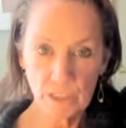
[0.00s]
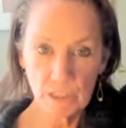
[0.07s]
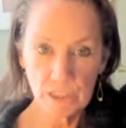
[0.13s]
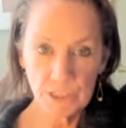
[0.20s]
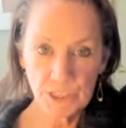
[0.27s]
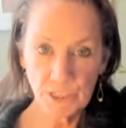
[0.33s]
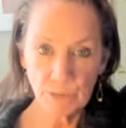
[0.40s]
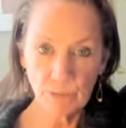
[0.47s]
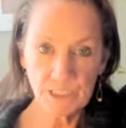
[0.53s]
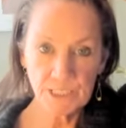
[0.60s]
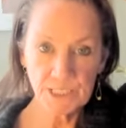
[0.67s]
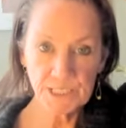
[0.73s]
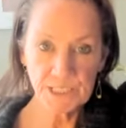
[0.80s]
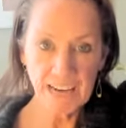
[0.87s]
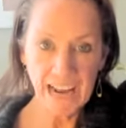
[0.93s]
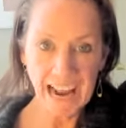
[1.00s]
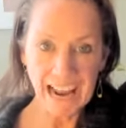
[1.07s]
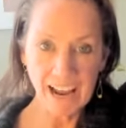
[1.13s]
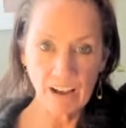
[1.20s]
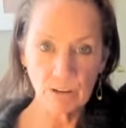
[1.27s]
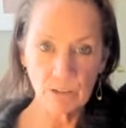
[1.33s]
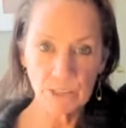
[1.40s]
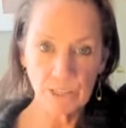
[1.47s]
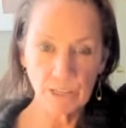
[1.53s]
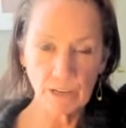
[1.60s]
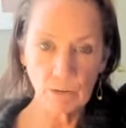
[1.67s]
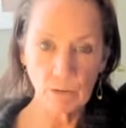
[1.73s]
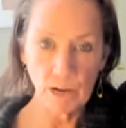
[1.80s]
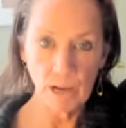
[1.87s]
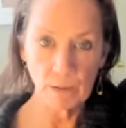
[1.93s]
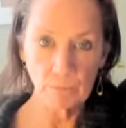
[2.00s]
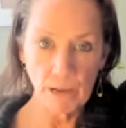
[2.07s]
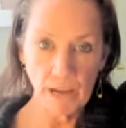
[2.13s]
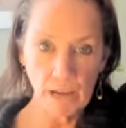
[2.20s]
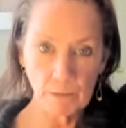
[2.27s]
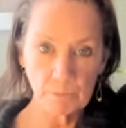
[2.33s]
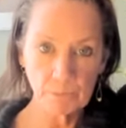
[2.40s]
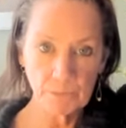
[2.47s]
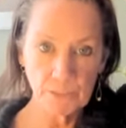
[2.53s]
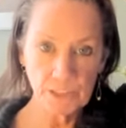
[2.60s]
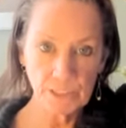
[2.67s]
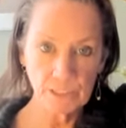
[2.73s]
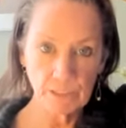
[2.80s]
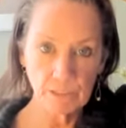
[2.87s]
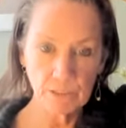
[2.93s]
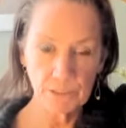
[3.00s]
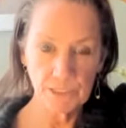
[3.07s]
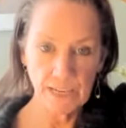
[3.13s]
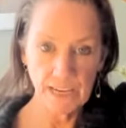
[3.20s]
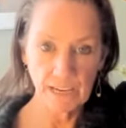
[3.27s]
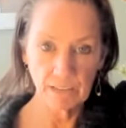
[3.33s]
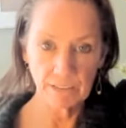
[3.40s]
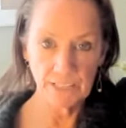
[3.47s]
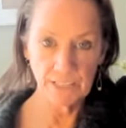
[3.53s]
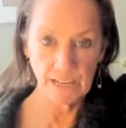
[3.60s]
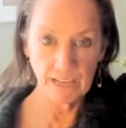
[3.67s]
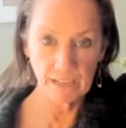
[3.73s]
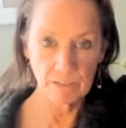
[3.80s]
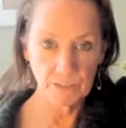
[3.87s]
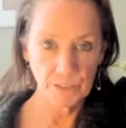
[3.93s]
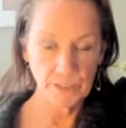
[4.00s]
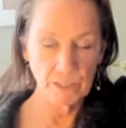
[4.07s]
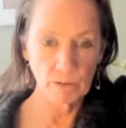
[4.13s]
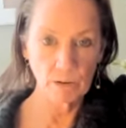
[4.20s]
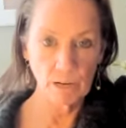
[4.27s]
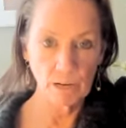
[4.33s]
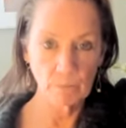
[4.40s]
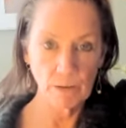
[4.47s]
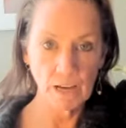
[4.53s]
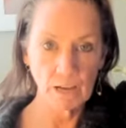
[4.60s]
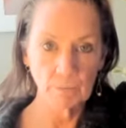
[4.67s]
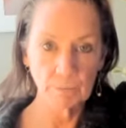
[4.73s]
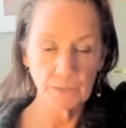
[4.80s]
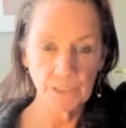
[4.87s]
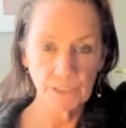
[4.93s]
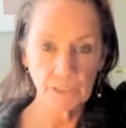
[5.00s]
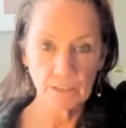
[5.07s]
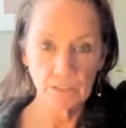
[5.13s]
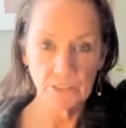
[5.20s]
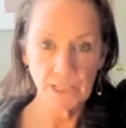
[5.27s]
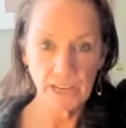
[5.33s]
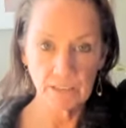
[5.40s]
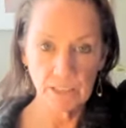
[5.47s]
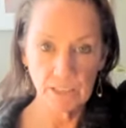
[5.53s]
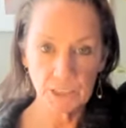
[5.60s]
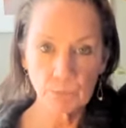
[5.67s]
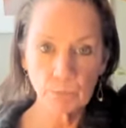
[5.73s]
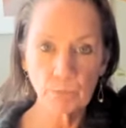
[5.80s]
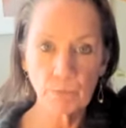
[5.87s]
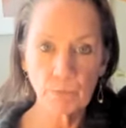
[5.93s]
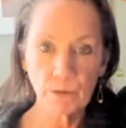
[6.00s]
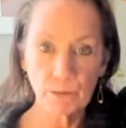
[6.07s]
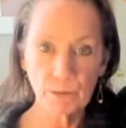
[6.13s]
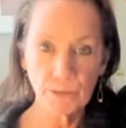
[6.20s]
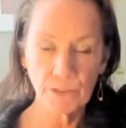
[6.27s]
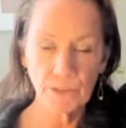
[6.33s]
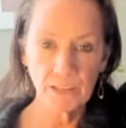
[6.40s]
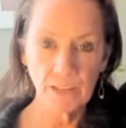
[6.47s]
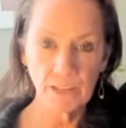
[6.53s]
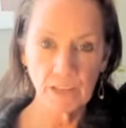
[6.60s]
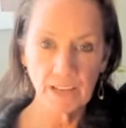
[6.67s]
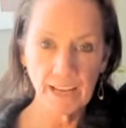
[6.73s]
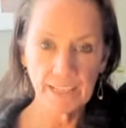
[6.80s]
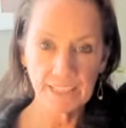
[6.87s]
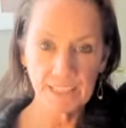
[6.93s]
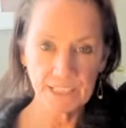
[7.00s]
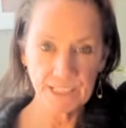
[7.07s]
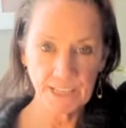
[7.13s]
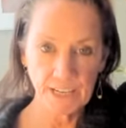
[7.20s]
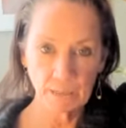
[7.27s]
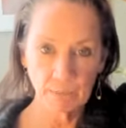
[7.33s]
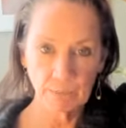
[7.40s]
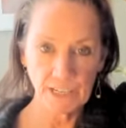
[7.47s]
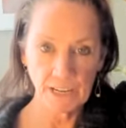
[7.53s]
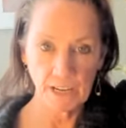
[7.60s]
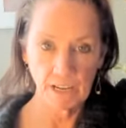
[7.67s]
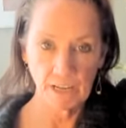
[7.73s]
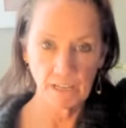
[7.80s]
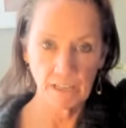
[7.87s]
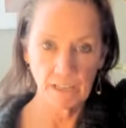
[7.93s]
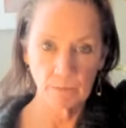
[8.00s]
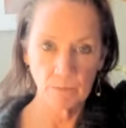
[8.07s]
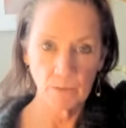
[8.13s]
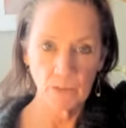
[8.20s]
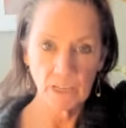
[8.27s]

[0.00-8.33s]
So it's down to go up to go down to go up to go down. It's both at the same time.